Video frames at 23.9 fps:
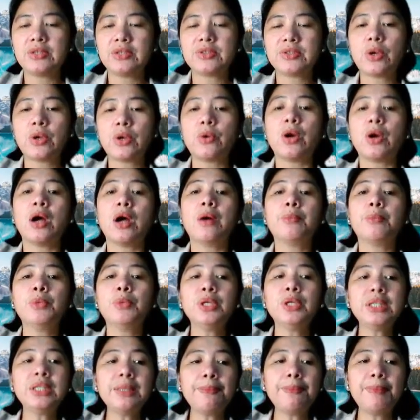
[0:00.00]
So
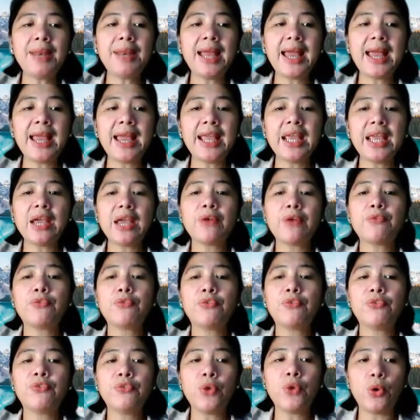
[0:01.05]
multiply
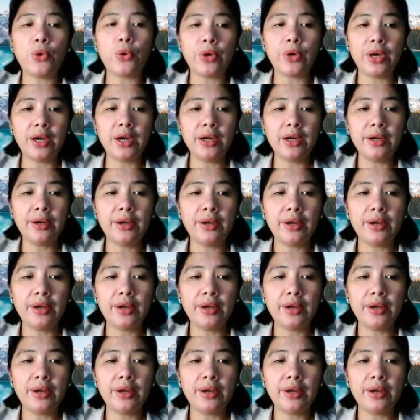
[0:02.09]
4